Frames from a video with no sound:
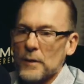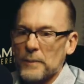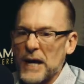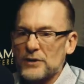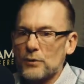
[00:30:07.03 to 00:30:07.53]
The
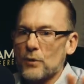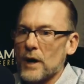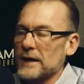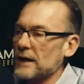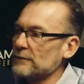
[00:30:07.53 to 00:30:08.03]
patient will
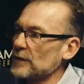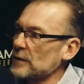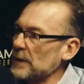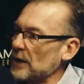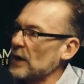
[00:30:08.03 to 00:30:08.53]
walk out
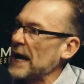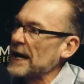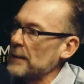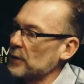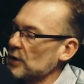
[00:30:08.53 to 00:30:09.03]
feeling better
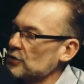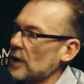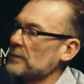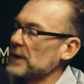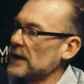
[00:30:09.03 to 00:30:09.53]
and I'm going to
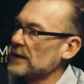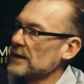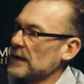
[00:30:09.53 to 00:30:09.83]
drop dead.